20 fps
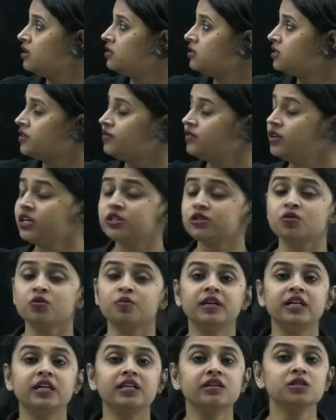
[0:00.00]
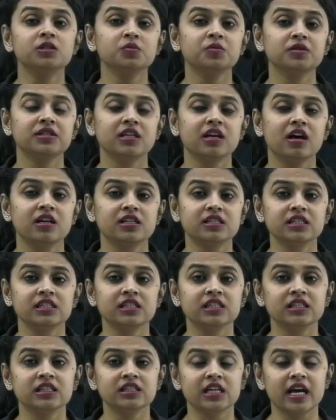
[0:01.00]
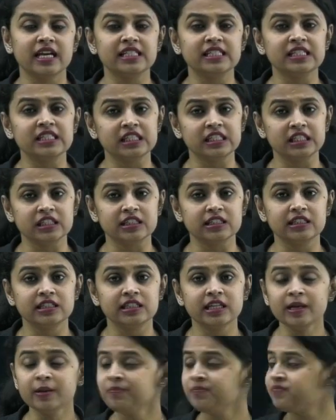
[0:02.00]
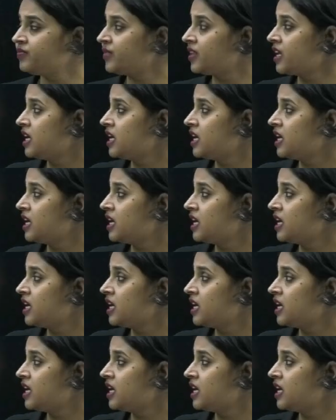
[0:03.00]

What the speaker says: Civil disobedience was started in 1930.